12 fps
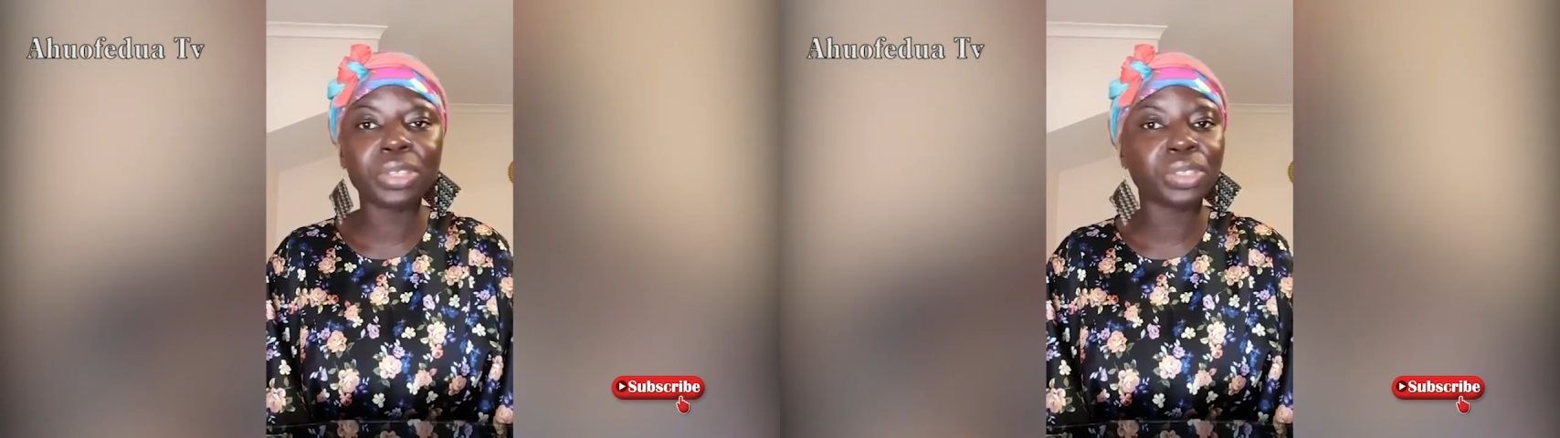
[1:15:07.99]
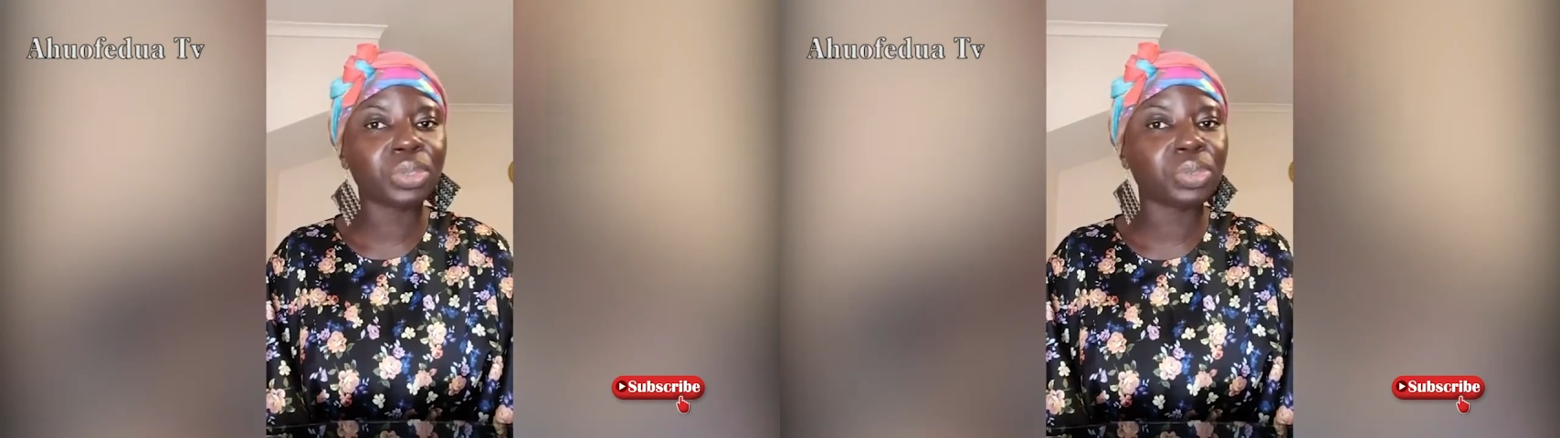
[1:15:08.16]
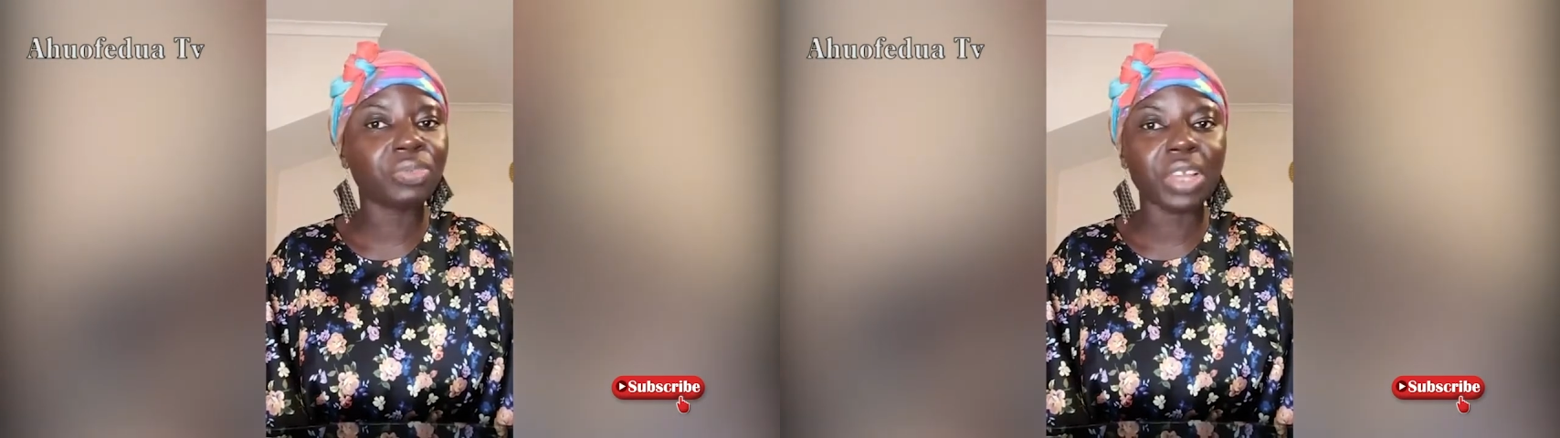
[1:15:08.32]

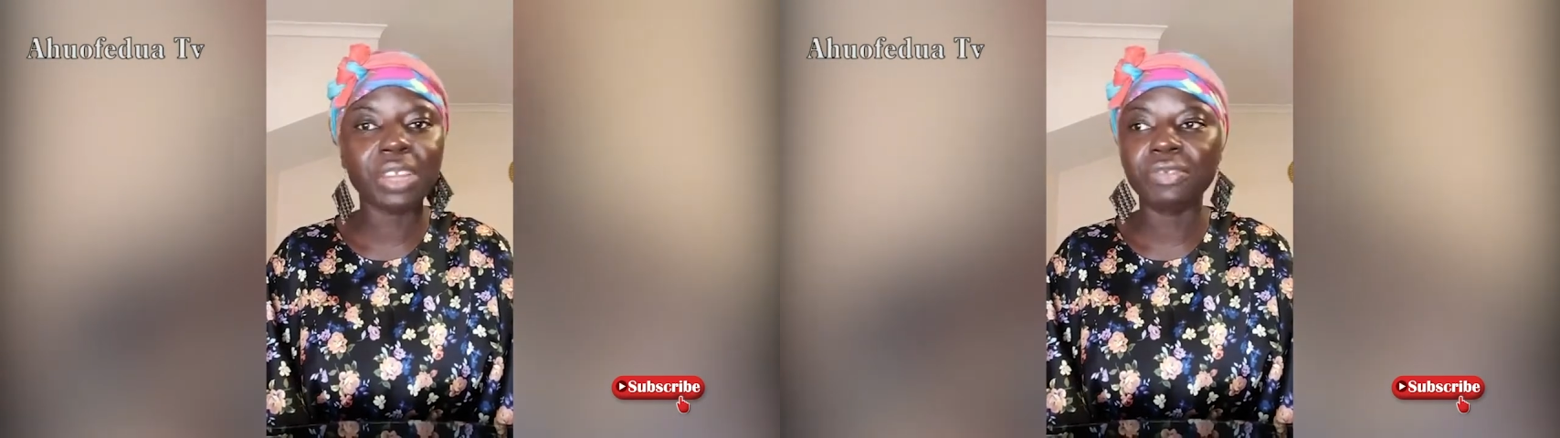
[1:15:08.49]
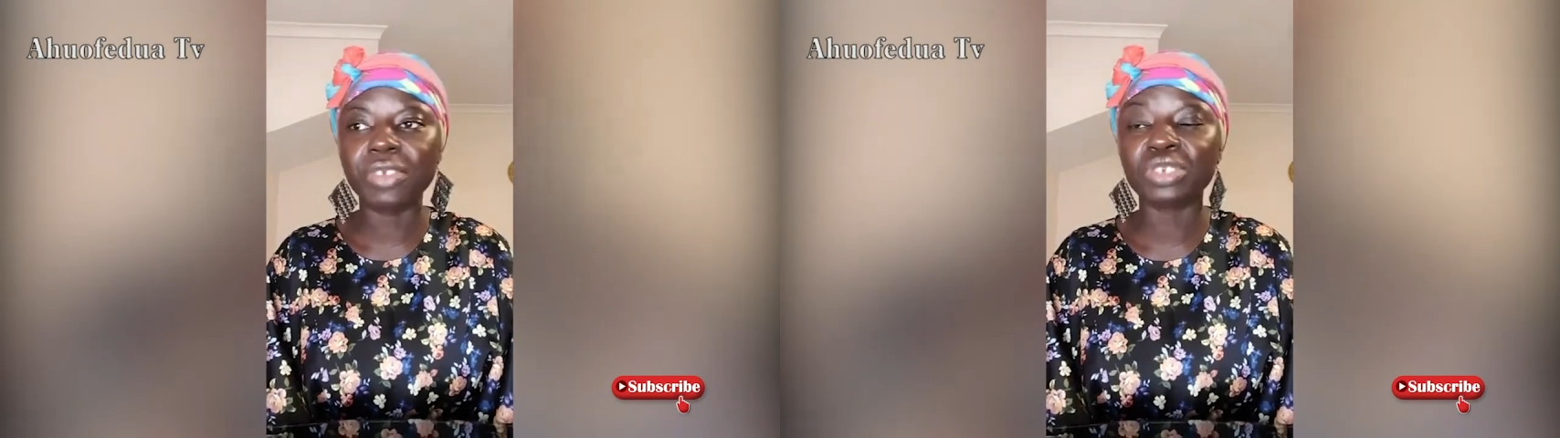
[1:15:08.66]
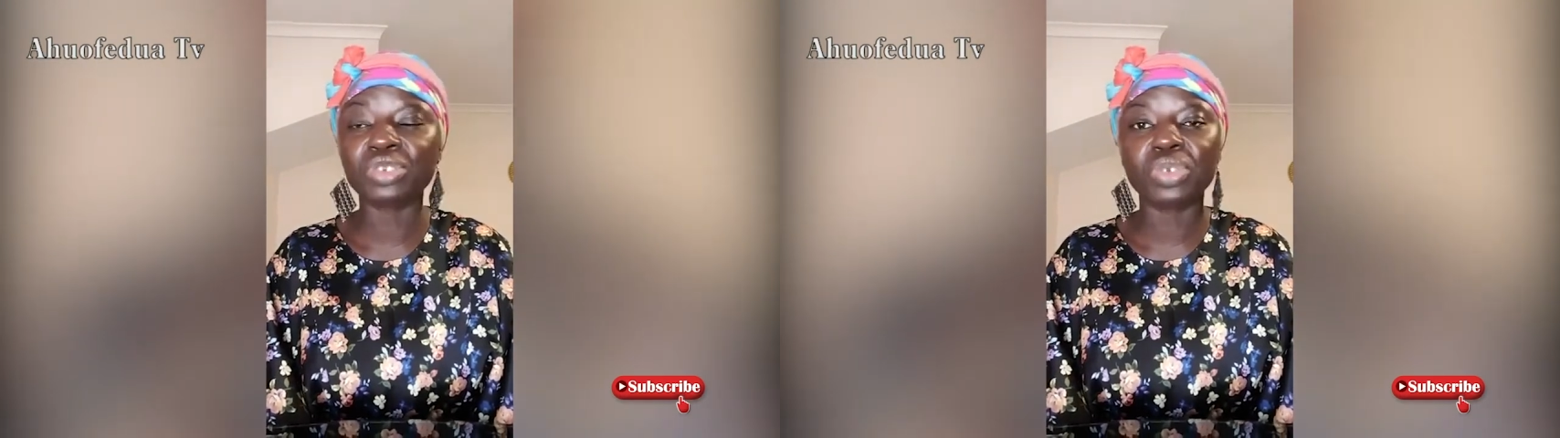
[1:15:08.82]
back to funny
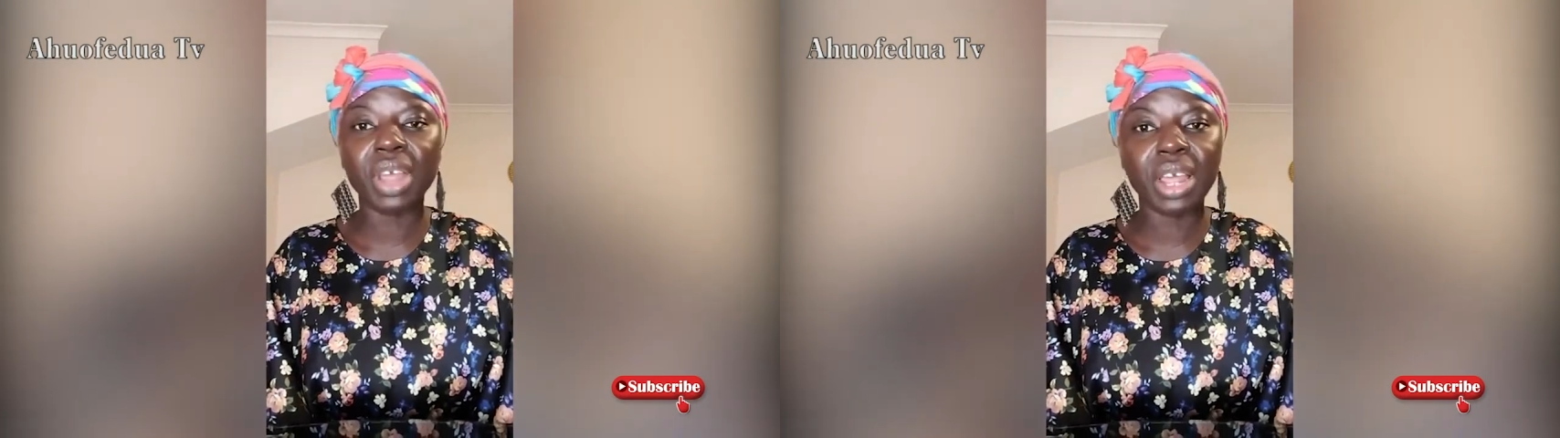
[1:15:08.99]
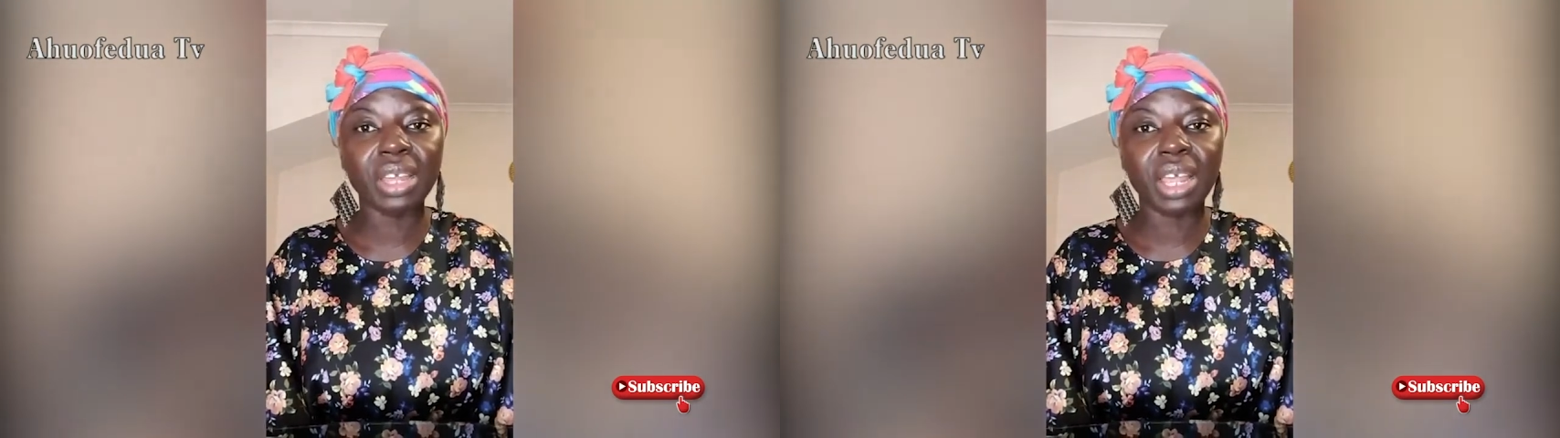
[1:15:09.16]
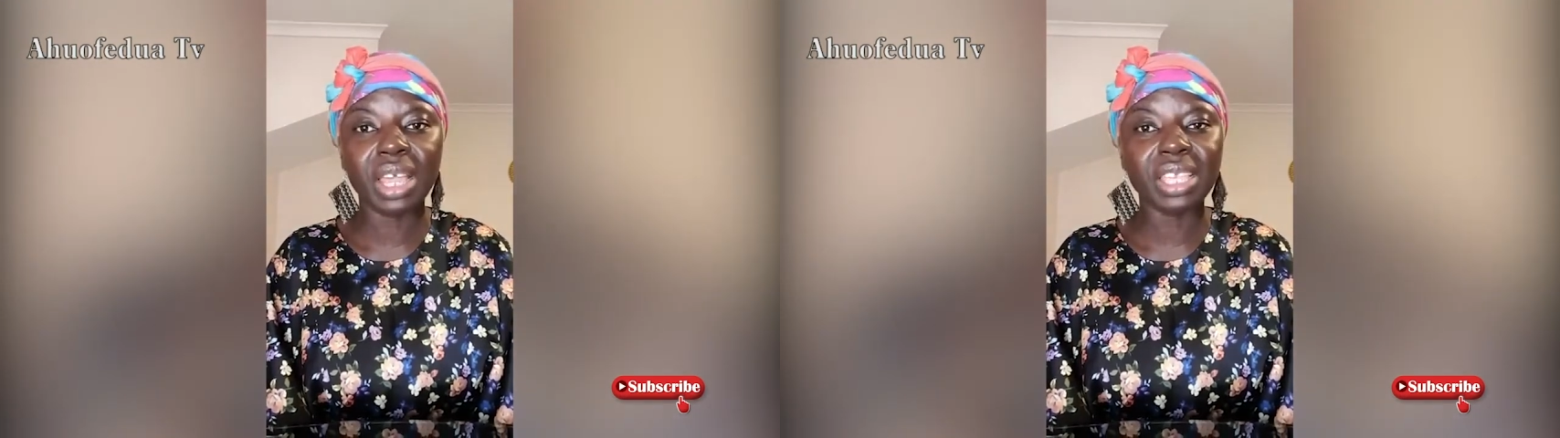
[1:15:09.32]
face
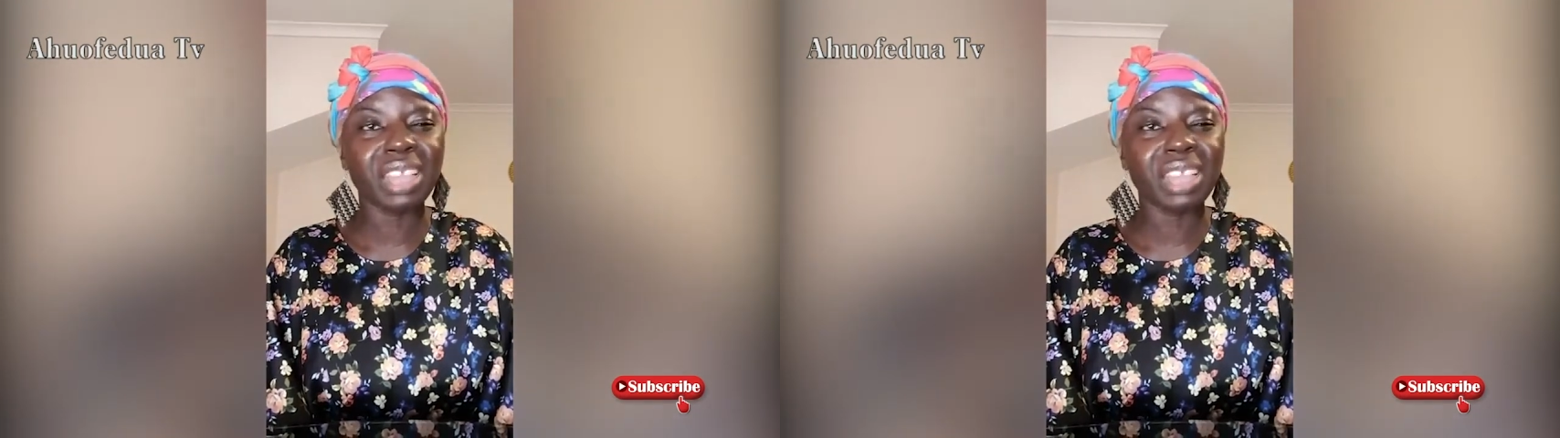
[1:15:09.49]
cry now.